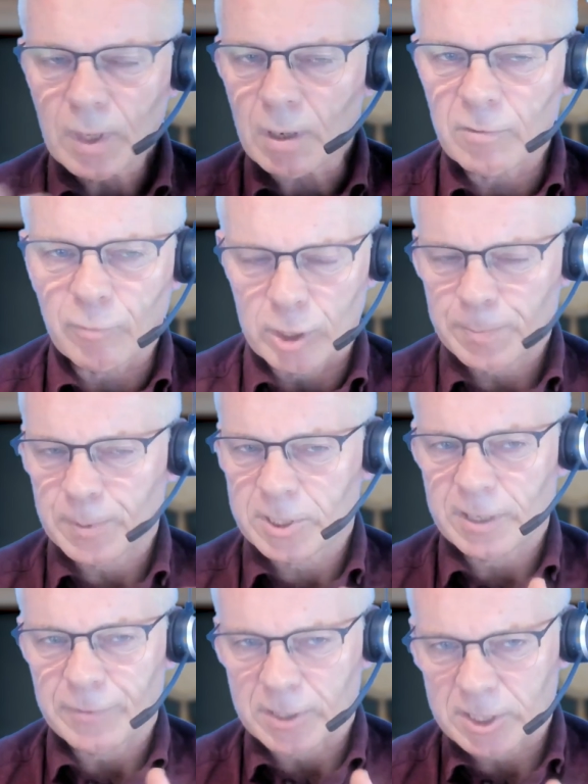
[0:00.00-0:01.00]
for a
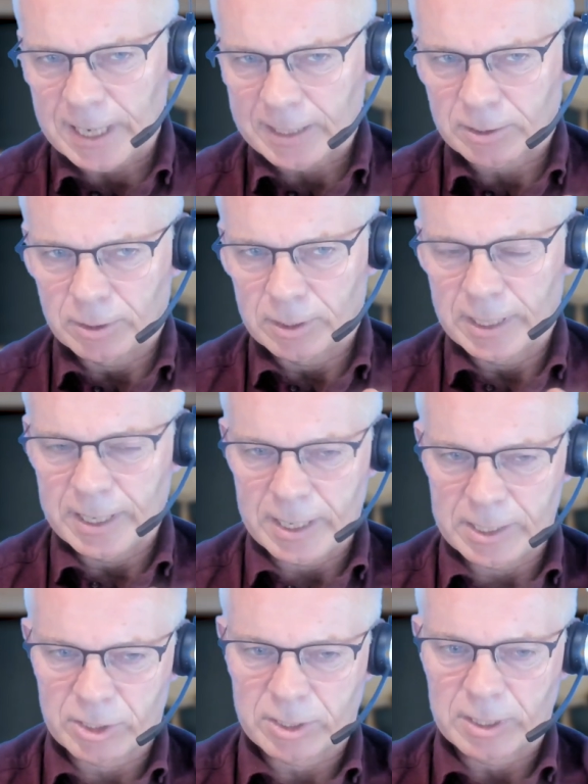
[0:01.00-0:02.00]
specific sector
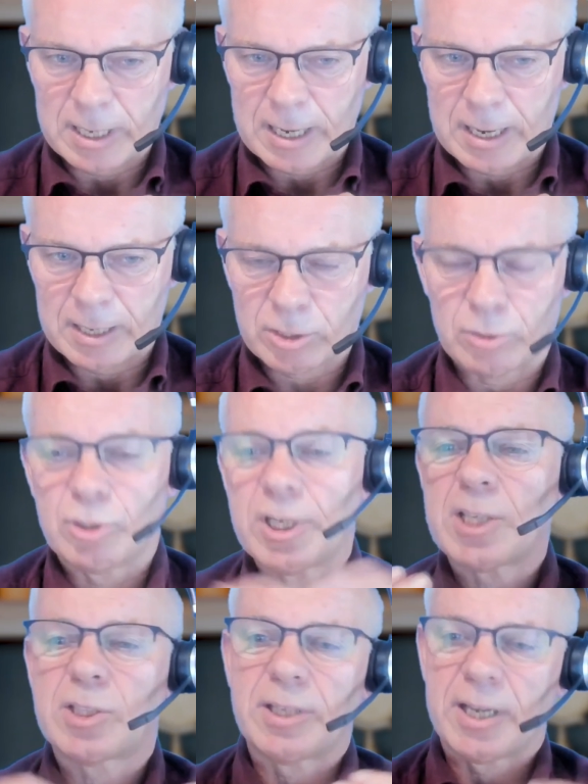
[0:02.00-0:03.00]
is
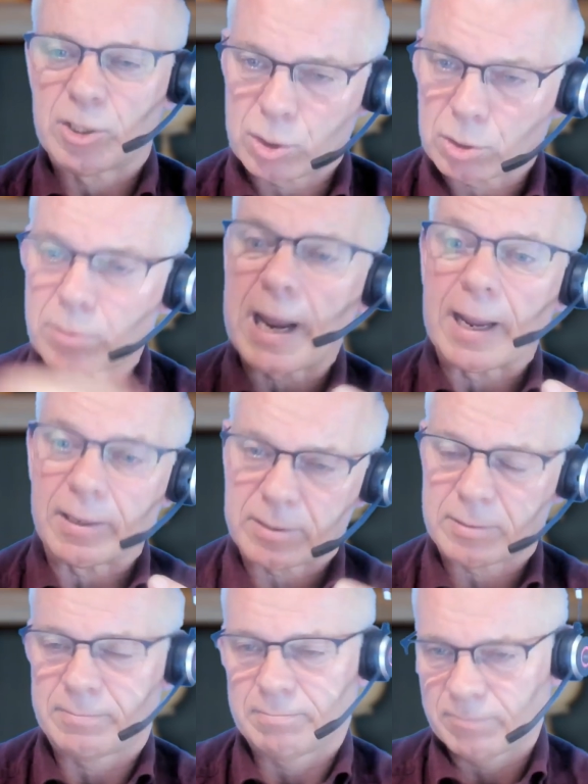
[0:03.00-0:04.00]
suggesting
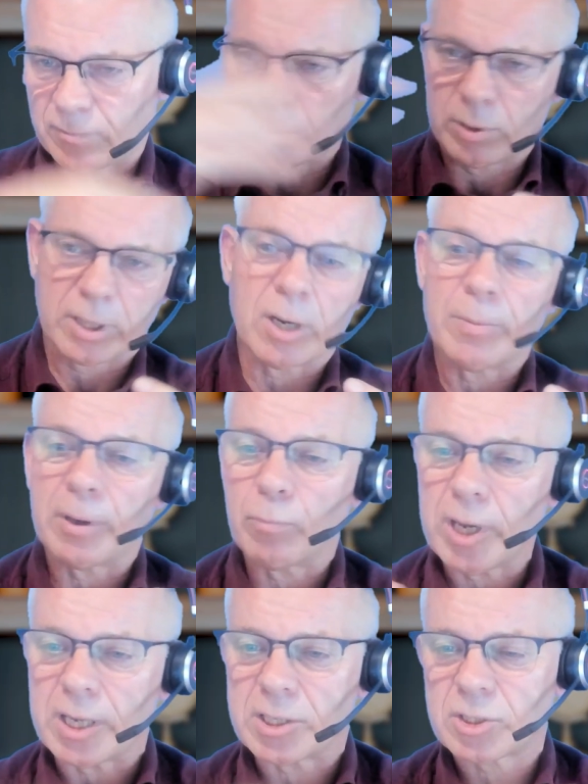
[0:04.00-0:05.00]
strength for the coming
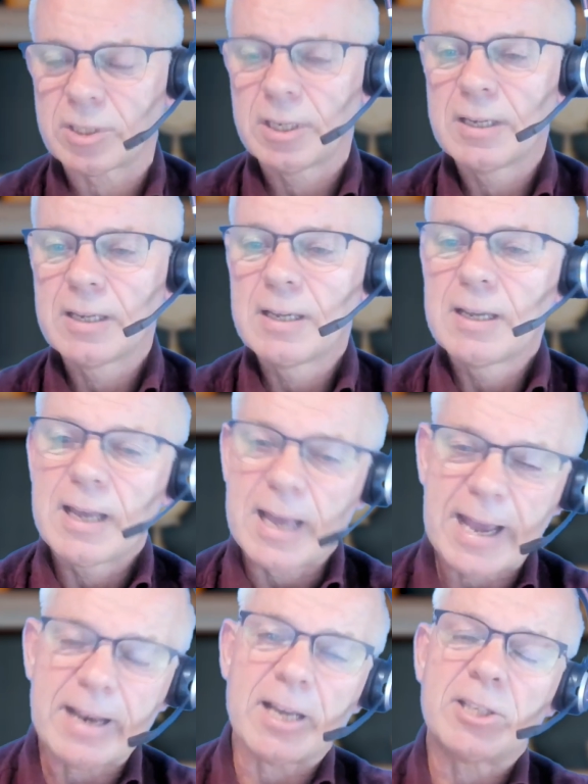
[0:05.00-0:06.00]
weeks,
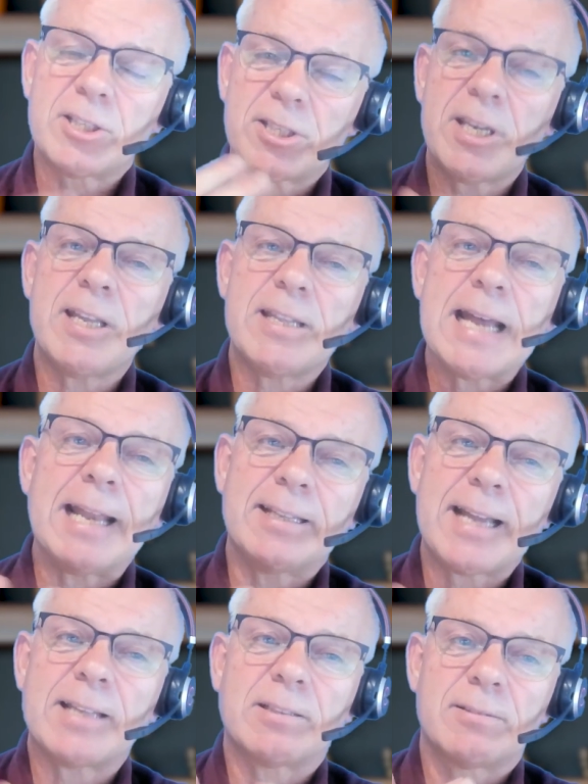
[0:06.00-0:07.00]
and I see that
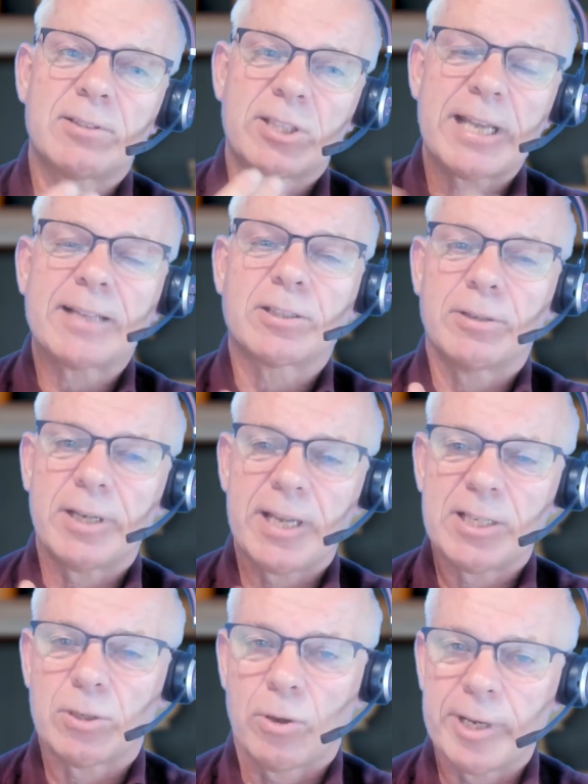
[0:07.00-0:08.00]
that sector
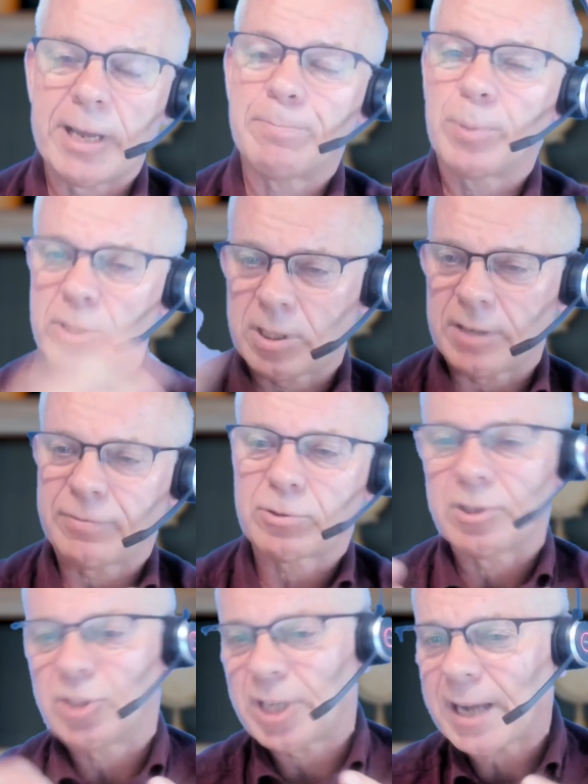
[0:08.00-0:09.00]
is on a positive
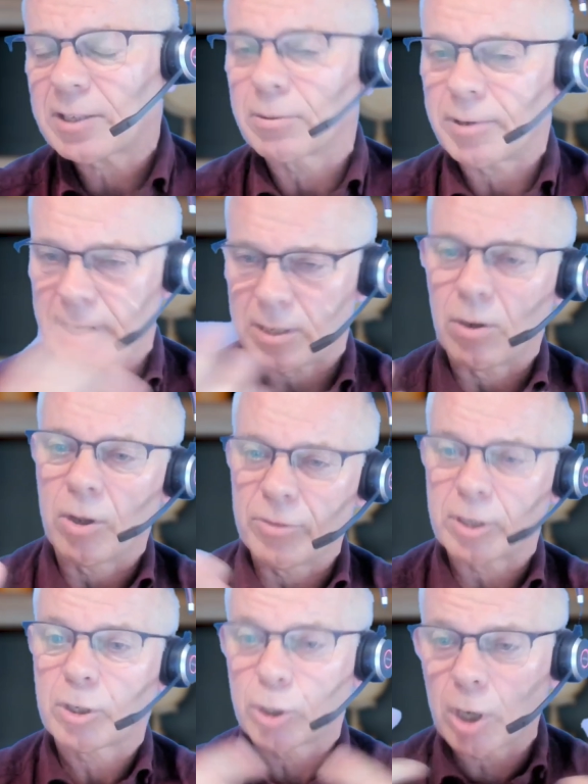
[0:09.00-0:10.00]
trajectory on
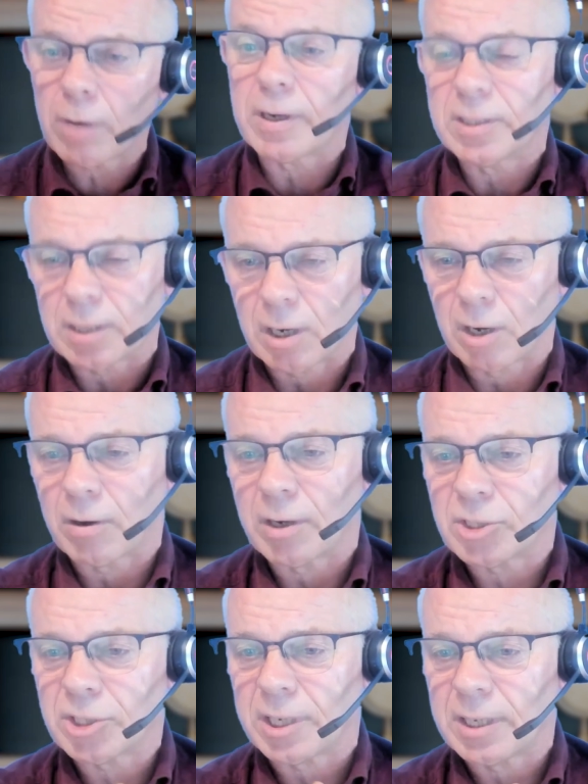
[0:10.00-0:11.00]
the current
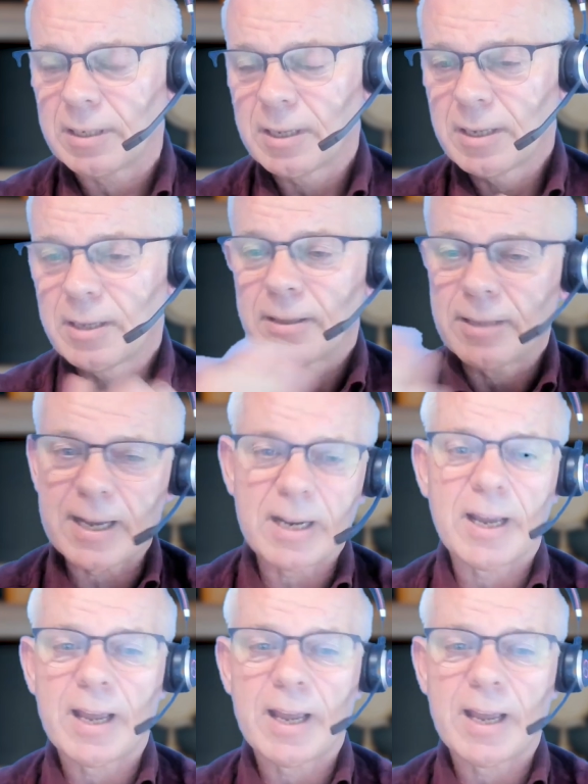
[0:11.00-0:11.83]
RRG, then I